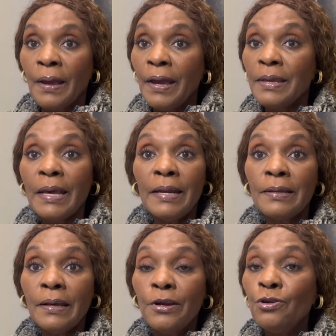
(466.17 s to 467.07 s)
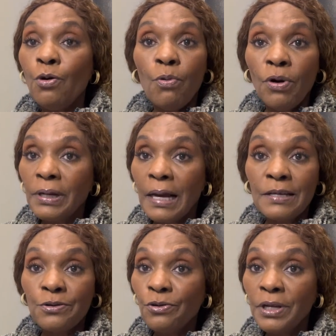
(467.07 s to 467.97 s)
He said, no one has
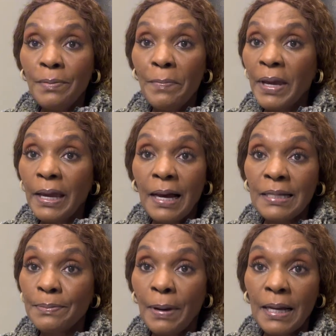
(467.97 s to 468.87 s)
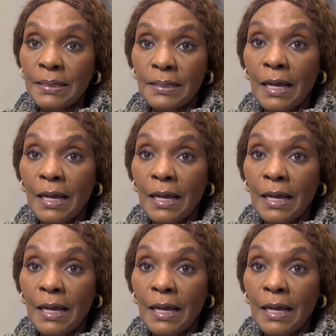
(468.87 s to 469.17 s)
told him Emeke has passed.